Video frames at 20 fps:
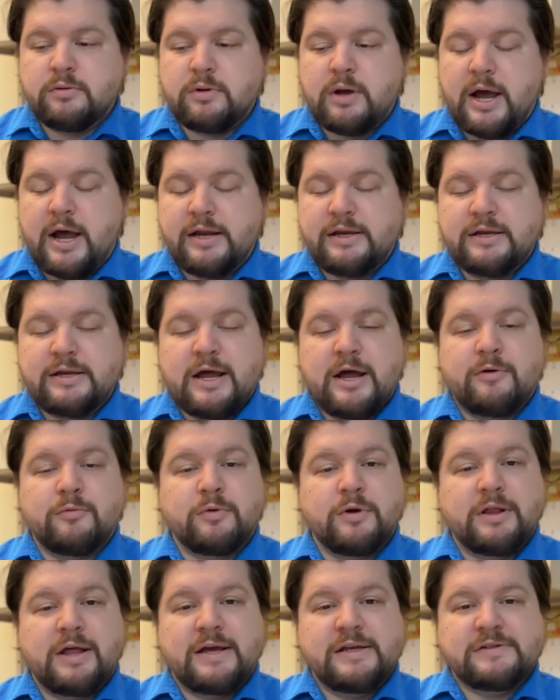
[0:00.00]
I did not
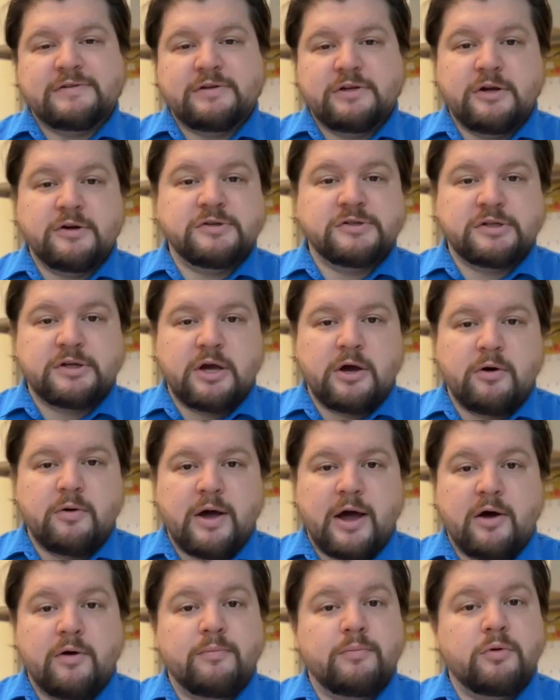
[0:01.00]
realize years ago
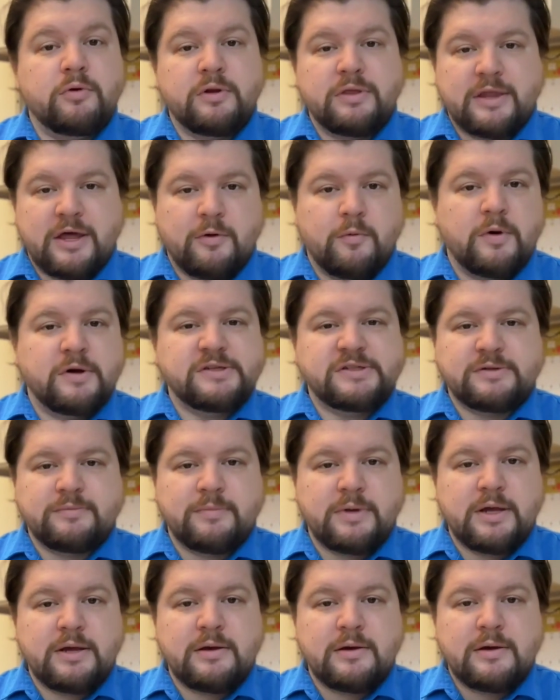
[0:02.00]
how important that was to
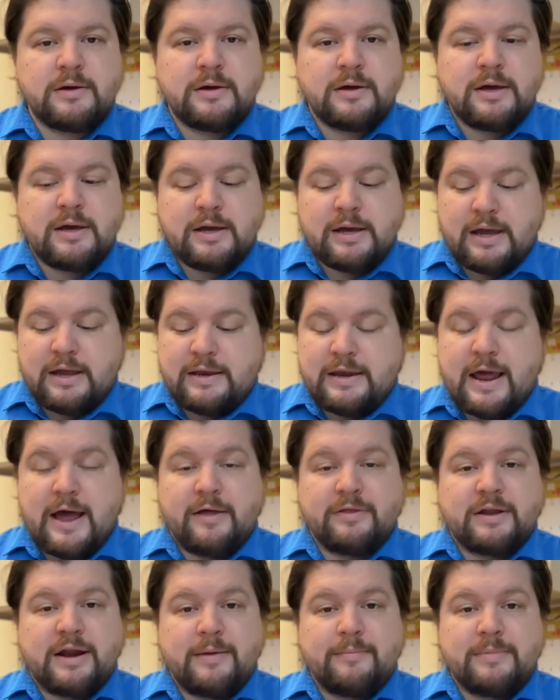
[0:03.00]
me. And now
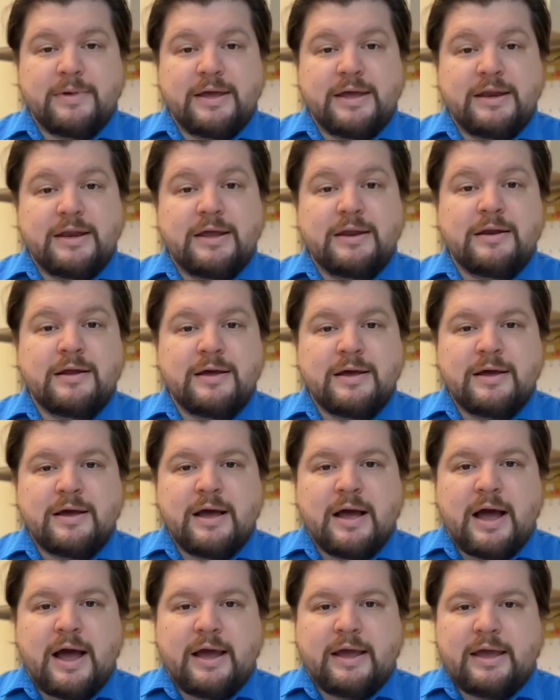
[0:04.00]
that I'm in it,
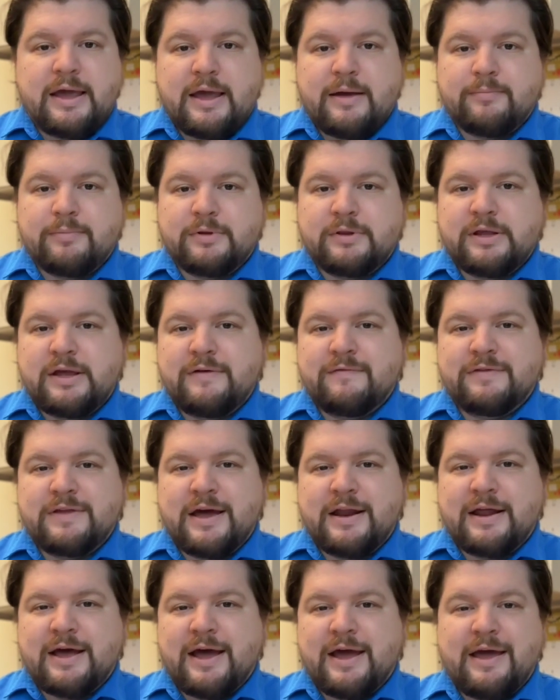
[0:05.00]
I can't believe
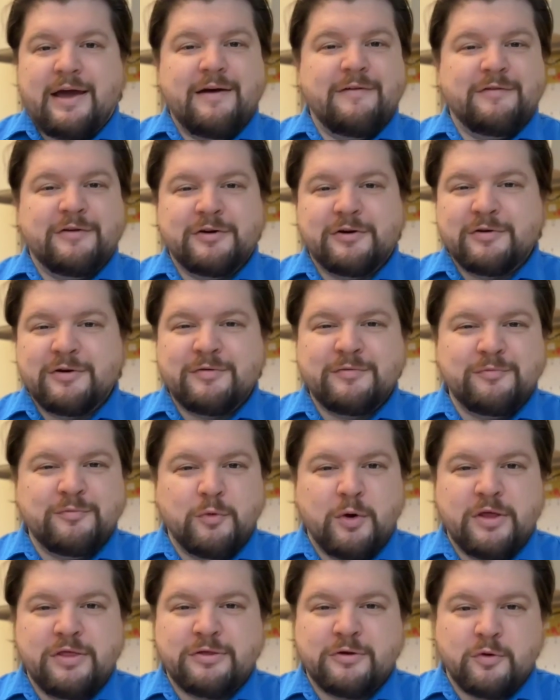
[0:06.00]
that I ever
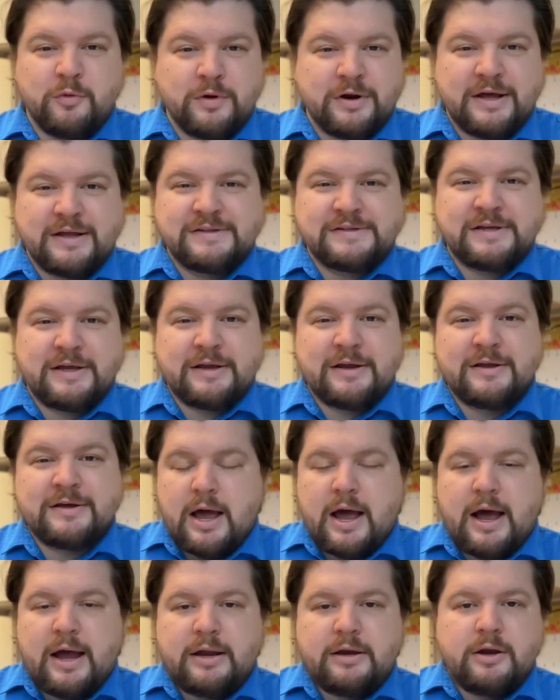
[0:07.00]
went through what I did.
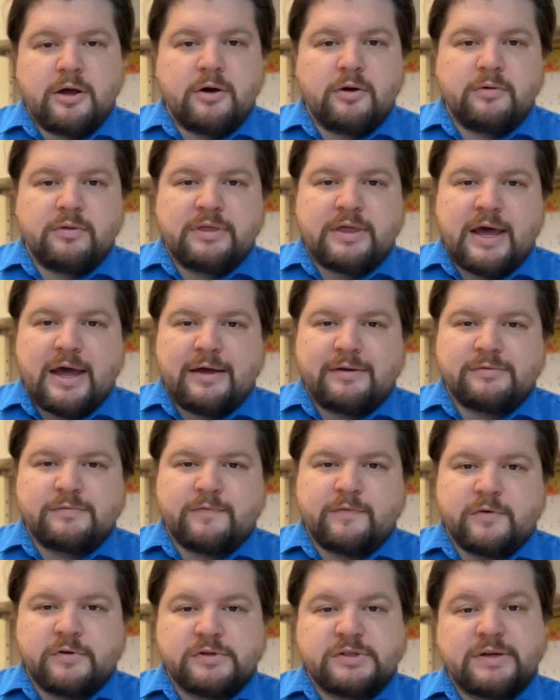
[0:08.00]
I know that
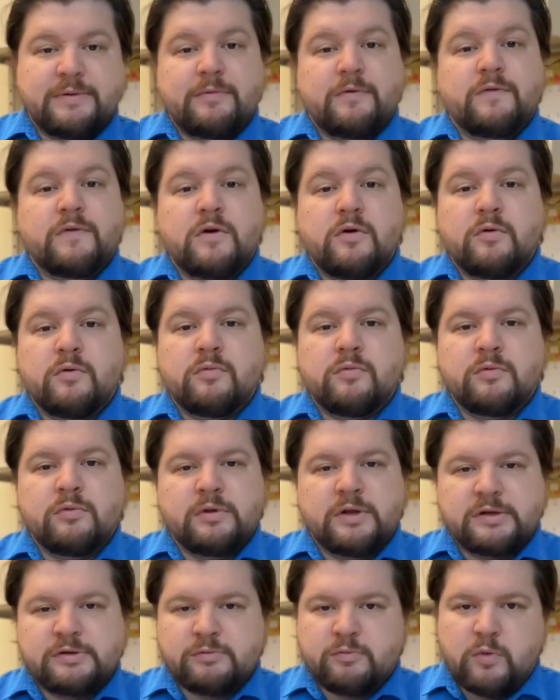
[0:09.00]
for some of you
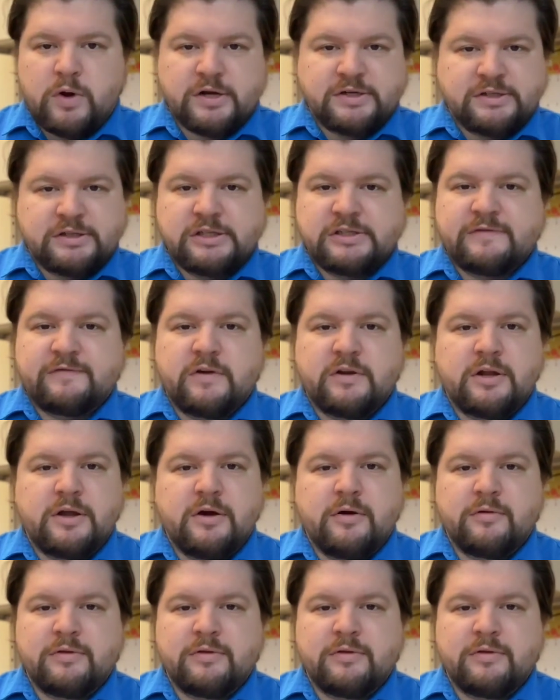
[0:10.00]
watching this video,